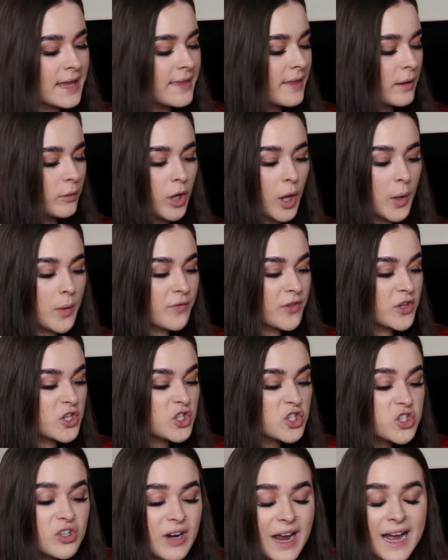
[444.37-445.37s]
They'll go with the
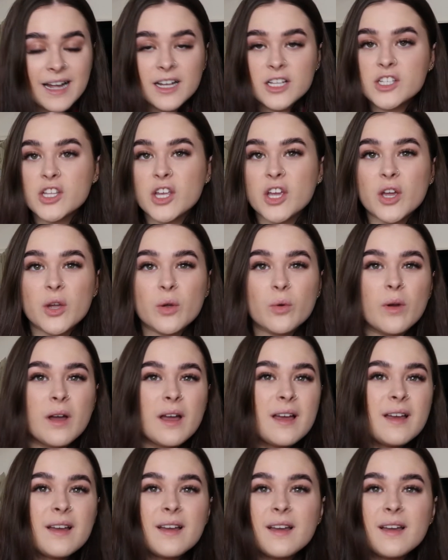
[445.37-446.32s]
tracksuit.